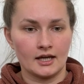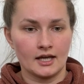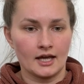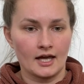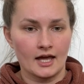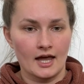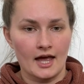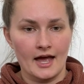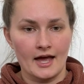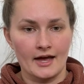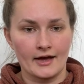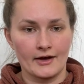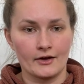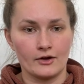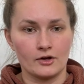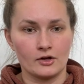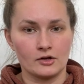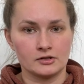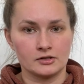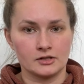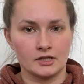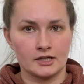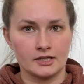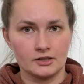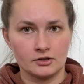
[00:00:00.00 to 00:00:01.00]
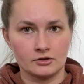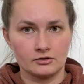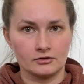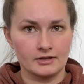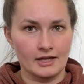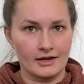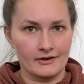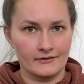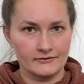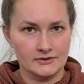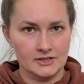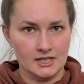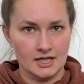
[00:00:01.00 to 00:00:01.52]
held in your
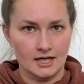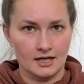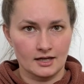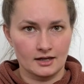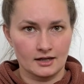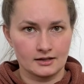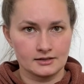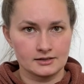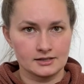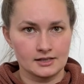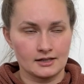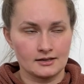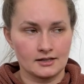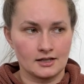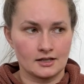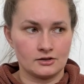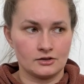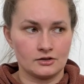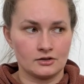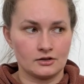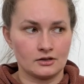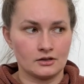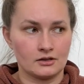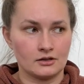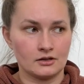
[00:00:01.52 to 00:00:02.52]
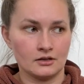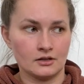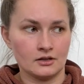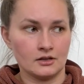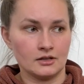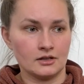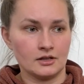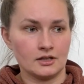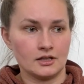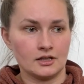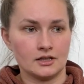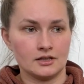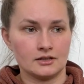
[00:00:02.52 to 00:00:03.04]
left hand and then
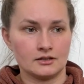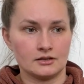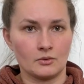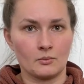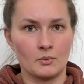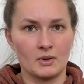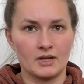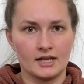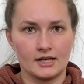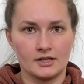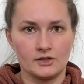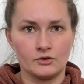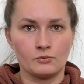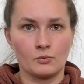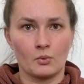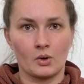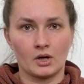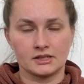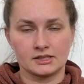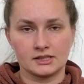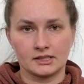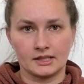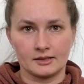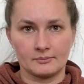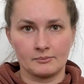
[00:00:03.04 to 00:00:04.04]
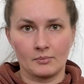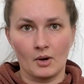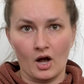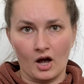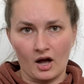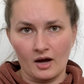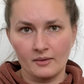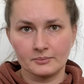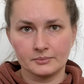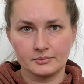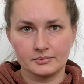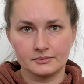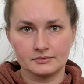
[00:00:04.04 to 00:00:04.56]
the one that you want to like
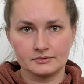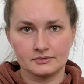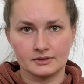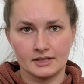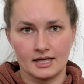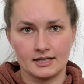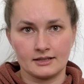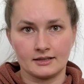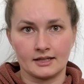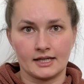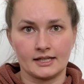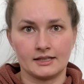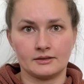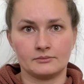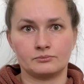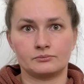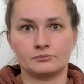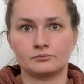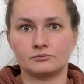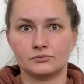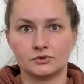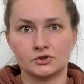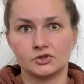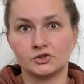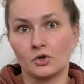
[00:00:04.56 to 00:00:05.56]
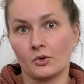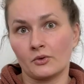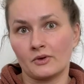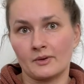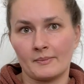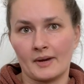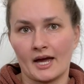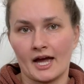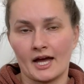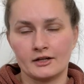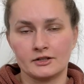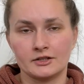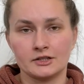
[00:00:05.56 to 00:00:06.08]
pop and like show the
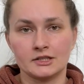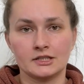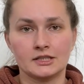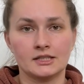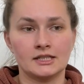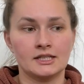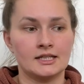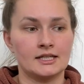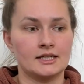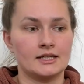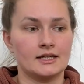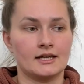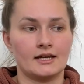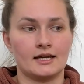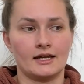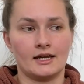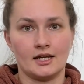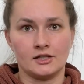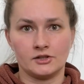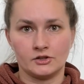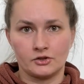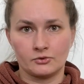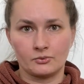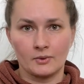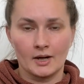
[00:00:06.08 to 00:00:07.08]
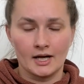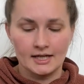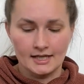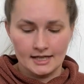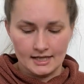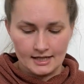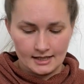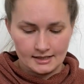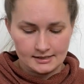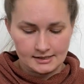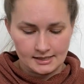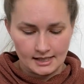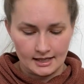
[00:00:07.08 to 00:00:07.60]
pattern in your right
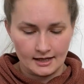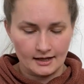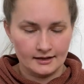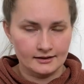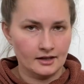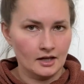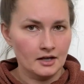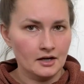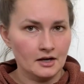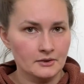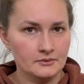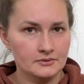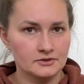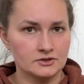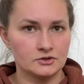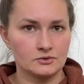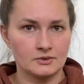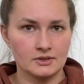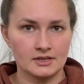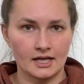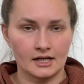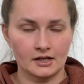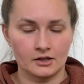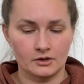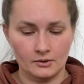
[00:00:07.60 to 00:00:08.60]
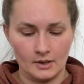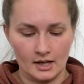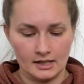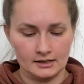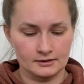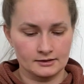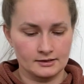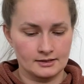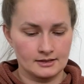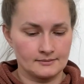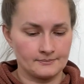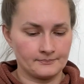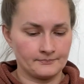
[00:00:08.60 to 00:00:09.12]
hand. And I thought I was doing that
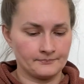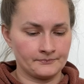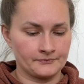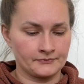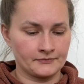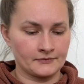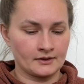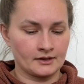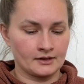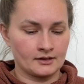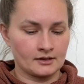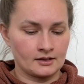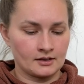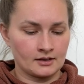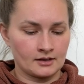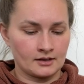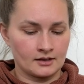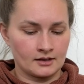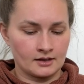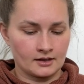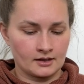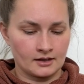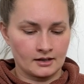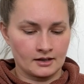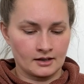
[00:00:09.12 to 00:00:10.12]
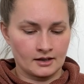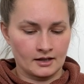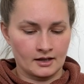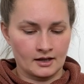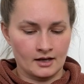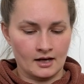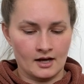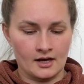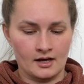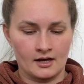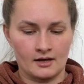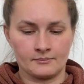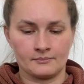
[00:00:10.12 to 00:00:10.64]
correctly.
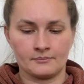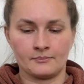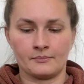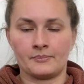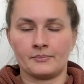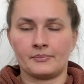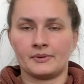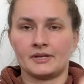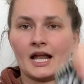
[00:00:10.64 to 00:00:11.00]
But